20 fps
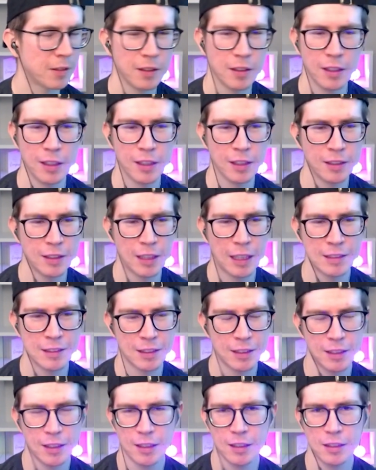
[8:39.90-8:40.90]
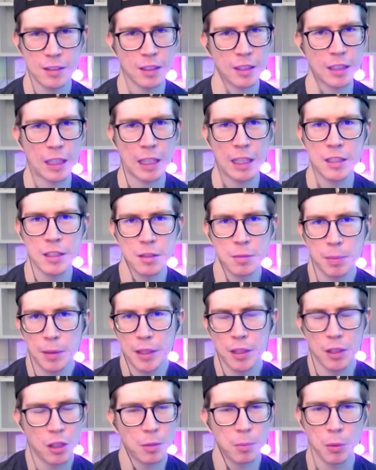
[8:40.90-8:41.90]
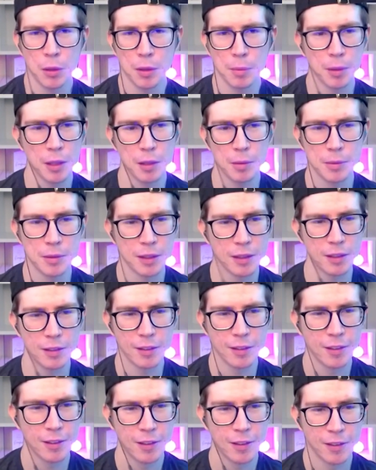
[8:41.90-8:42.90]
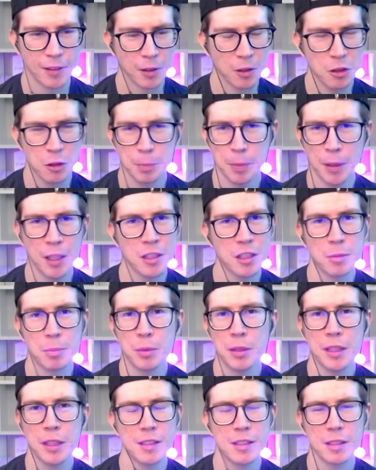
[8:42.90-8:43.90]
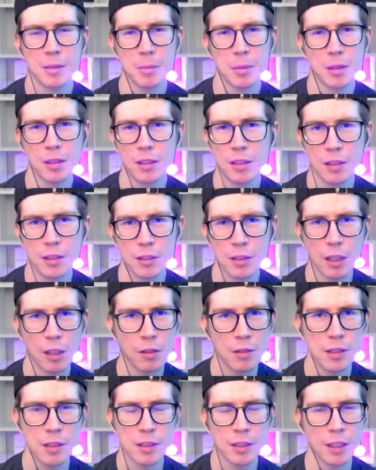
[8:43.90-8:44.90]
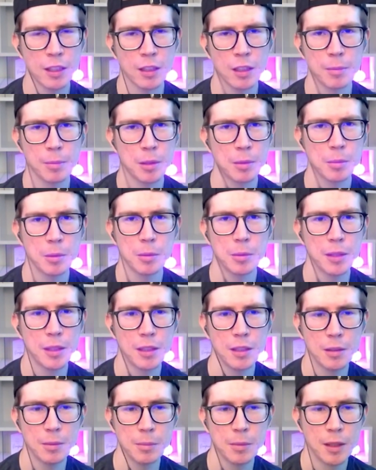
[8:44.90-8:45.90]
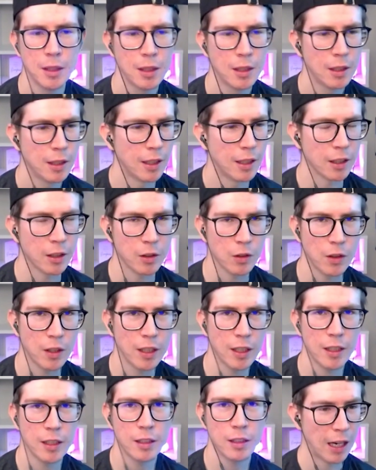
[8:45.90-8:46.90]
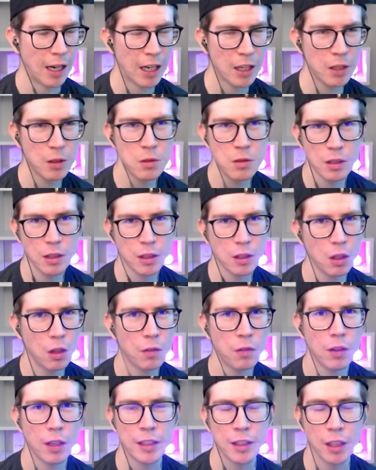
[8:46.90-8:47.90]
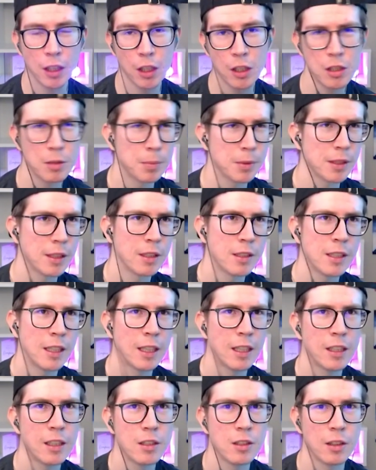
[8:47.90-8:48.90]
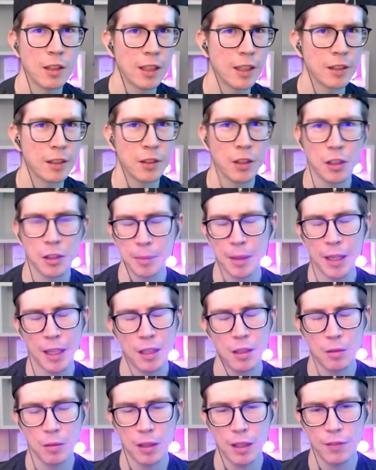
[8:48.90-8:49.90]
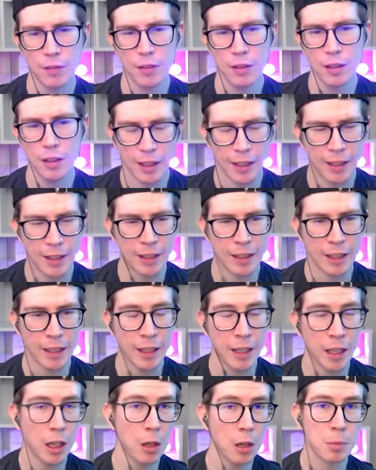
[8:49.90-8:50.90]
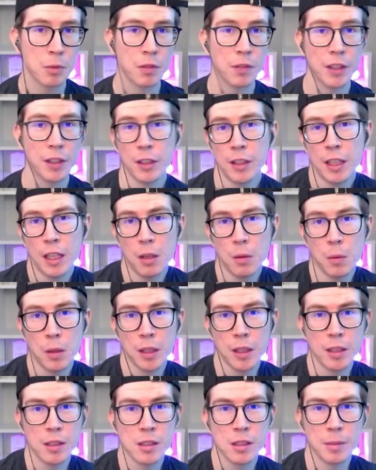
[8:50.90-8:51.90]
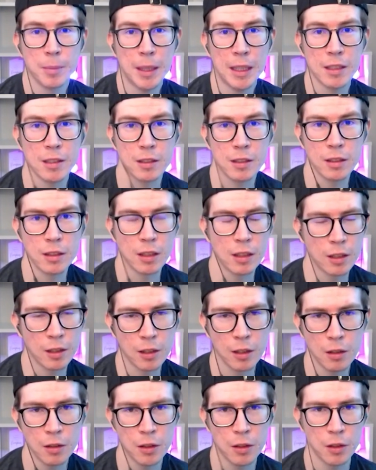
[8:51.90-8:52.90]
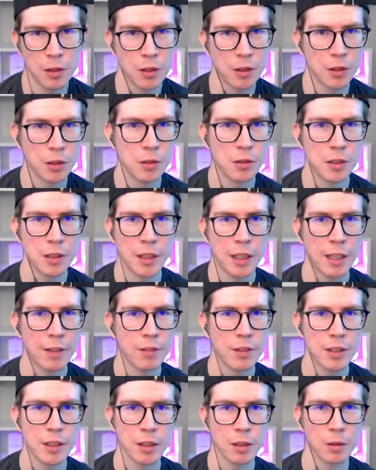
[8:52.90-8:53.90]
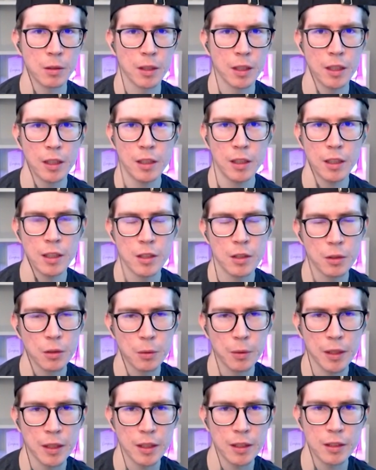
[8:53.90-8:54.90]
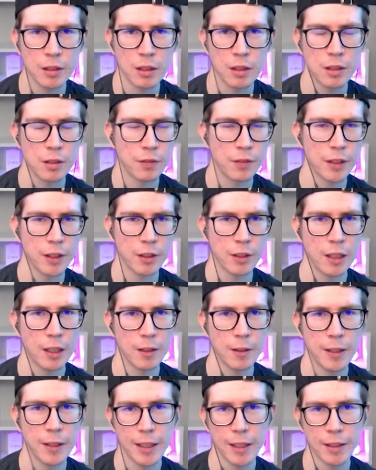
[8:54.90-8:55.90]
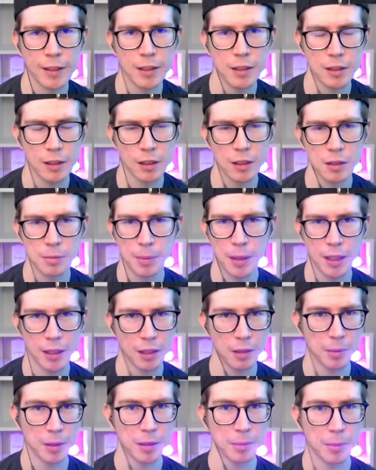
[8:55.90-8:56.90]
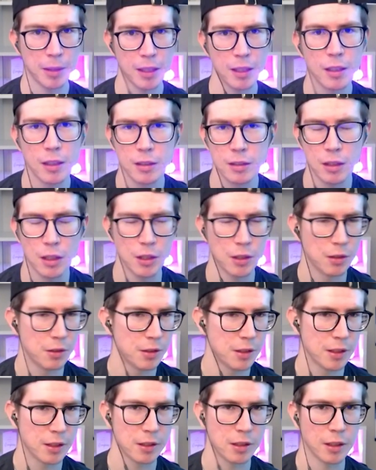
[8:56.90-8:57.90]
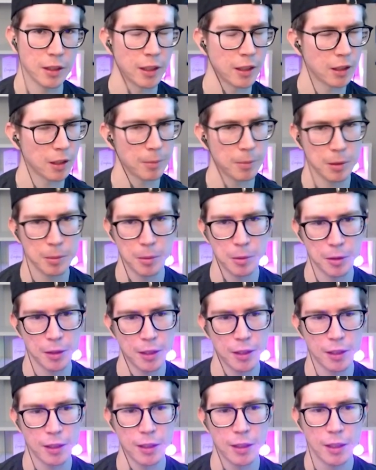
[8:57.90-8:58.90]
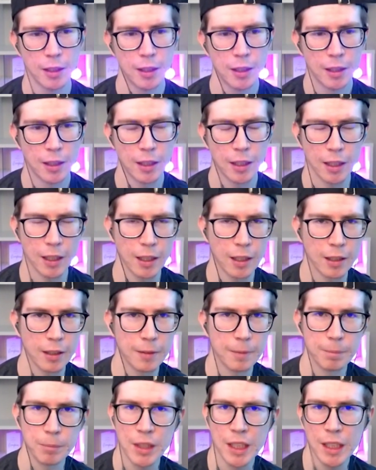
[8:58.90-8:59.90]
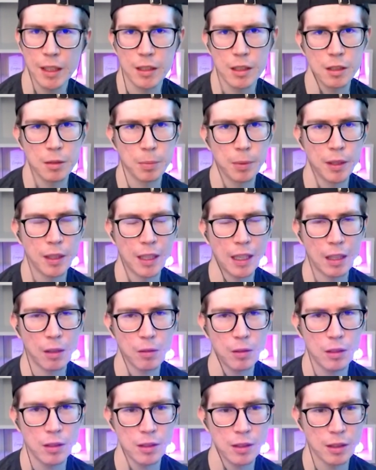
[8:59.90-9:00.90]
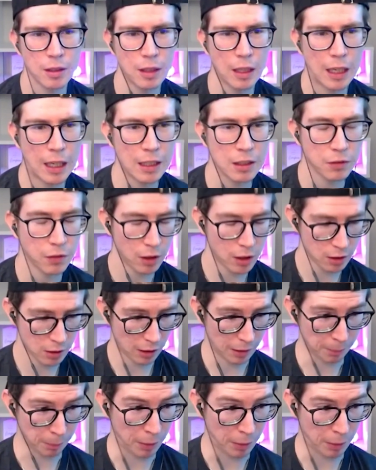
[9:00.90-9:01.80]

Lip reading: as it is, like I just played hardpoint pubs, and those spawns are pretty similar. So I would just get comfortable with them and grind. I usually go for like the 100% challenge or like dark matter or whatever, and it helps figuring out what gun's the best. You know, you're using every single gun, and you quickly start to figure out, hey, this gun's probably gonna be the meta. Start using it, start getting comfortable with it, and yeah, just put in hours. And as far as like